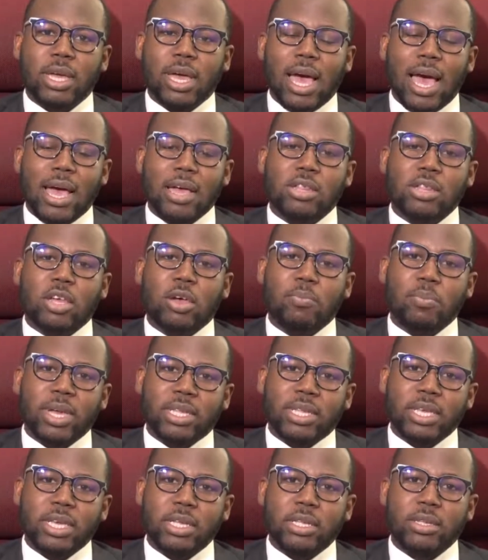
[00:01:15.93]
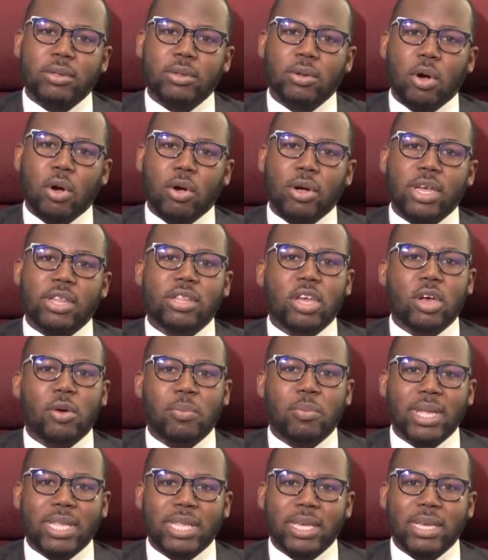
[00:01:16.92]
has committed or is
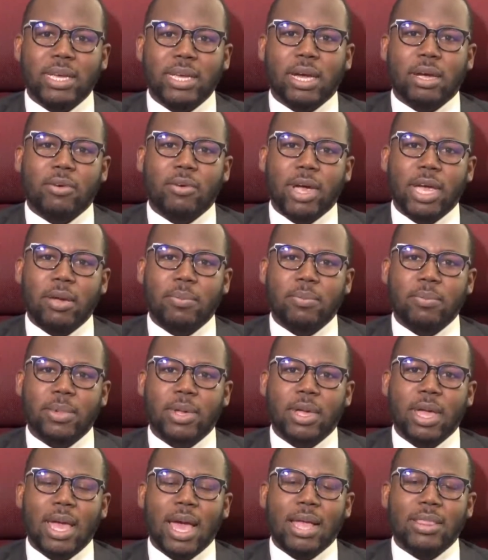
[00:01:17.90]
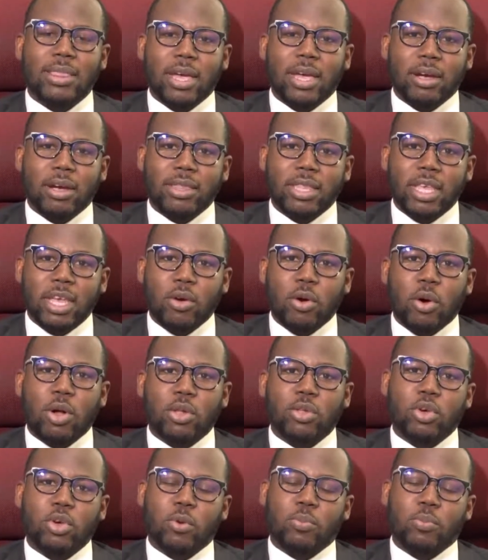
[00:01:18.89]
committing a crime and they are there on your